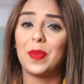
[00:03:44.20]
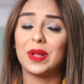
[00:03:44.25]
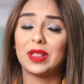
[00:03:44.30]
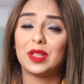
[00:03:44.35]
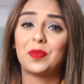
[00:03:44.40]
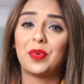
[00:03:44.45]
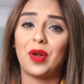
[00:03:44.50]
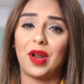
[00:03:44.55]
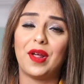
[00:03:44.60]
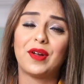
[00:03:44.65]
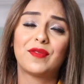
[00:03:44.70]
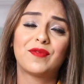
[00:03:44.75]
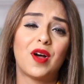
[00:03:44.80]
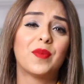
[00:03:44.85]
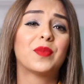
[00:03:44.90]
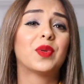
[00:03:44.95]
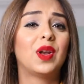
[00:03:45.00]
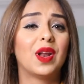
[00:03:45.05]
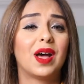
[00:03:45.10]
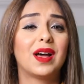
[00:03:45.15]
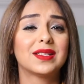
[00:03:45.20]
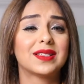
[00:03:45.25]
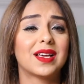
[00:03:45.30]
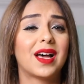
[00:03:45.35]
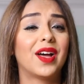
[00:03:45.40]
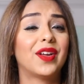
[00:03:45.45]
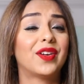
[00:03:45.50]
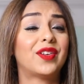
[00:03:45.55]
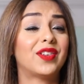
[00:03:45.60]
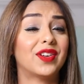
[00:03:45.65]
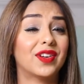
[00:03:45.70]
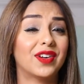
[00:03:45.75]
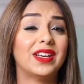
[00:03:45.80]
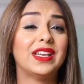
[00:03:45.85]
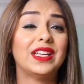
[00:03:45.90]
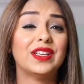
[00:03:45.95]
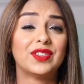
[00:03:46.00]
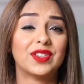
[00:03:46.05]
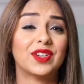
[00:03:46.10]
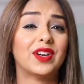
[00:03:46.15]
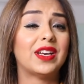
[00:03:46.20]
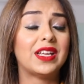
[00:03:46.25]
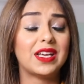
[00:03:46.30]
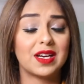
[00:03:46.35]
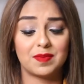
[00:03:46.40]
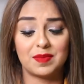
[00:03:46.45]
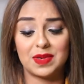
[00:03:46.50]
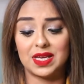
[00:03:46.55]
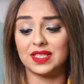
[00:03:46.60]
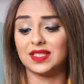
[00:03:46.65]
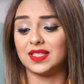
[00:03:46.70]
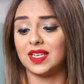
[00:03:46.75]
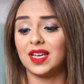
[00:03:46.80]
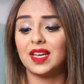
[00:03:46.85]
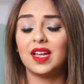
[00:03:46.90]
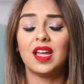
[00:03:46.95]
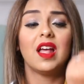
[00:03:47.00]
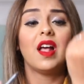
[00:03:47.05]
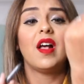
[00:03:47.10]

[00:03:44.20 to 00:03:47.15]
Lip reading: But the product formulas are really, really amazing.